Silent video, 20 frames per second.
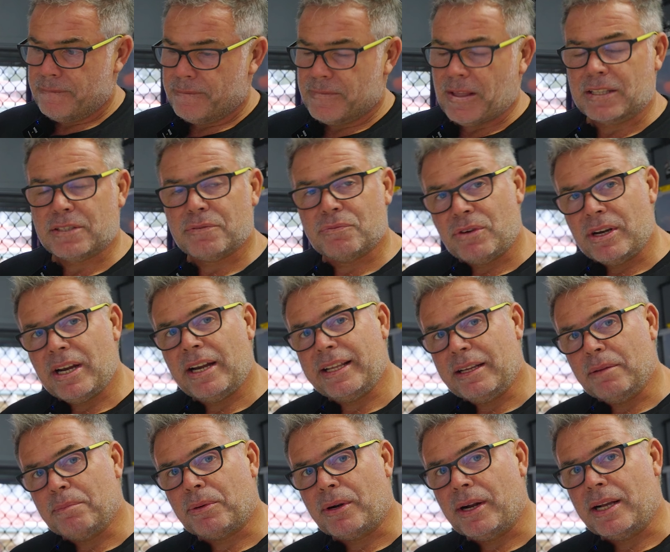That's really
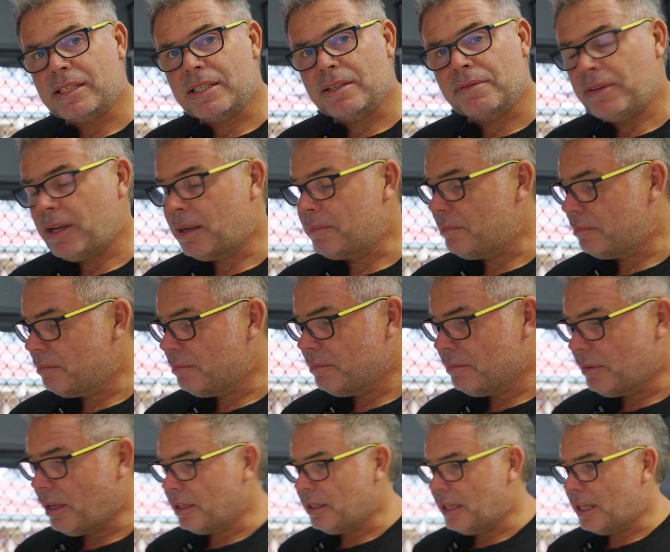impressive.
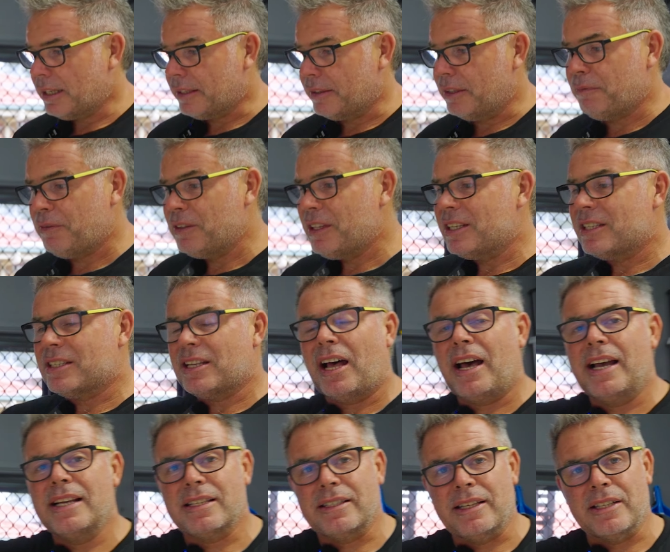I like it for the
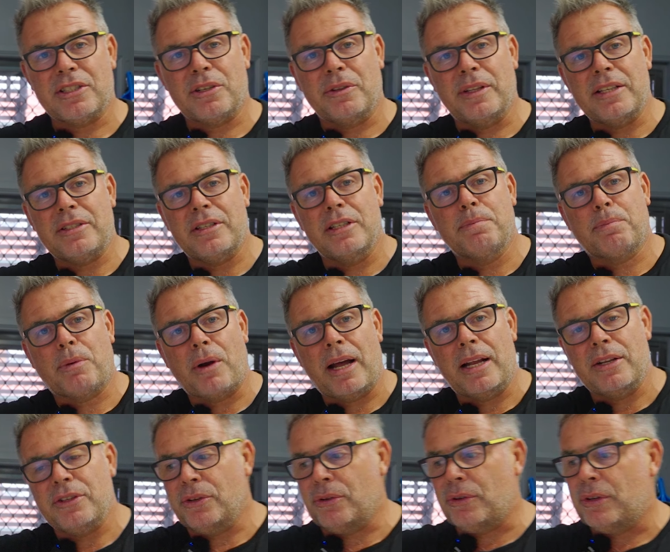size of this. So this is
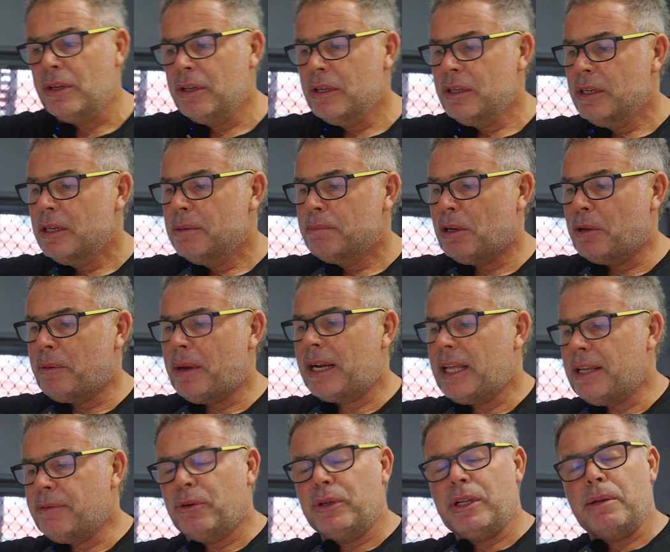brand new.
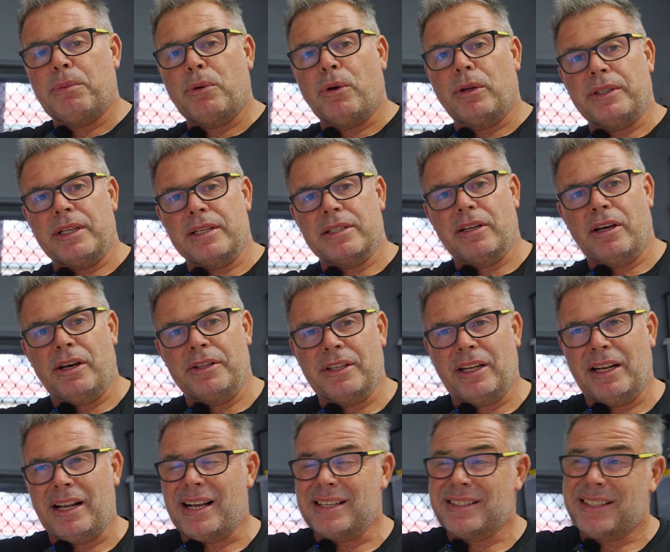Bluetti have only brought this out in
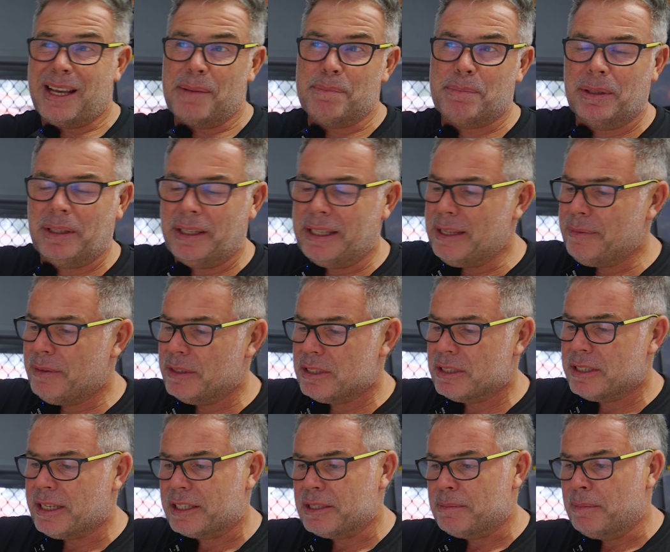the last, I believe it's
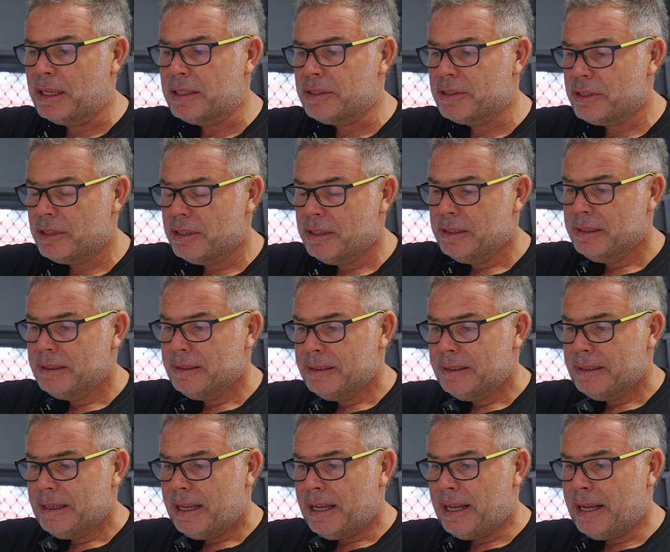6 months.
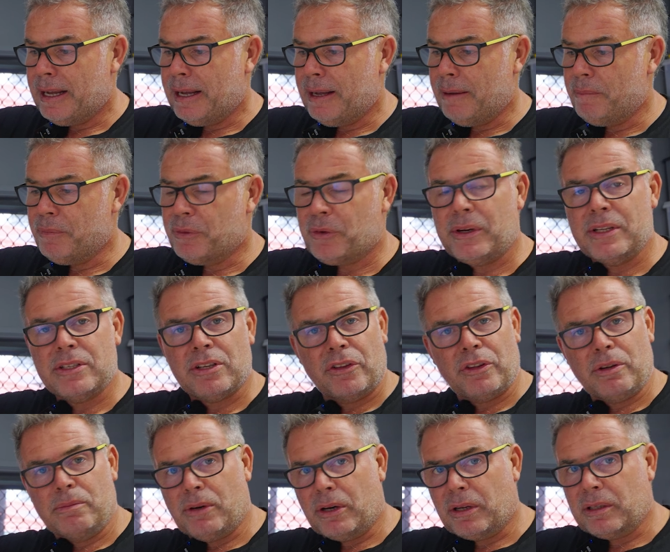There is
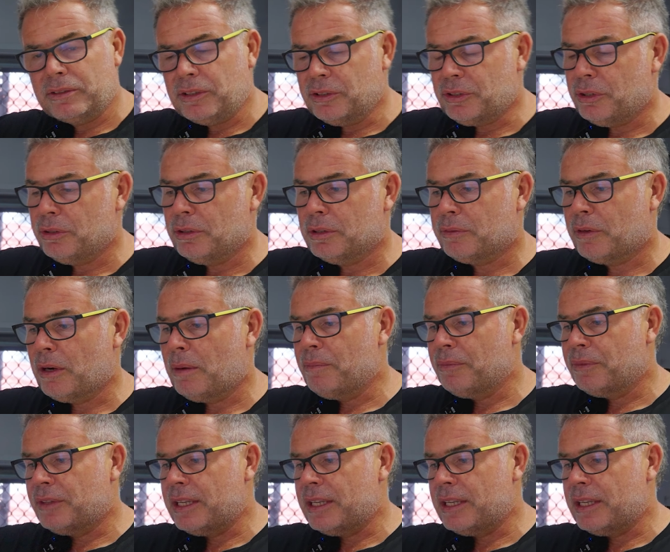other models to choose from.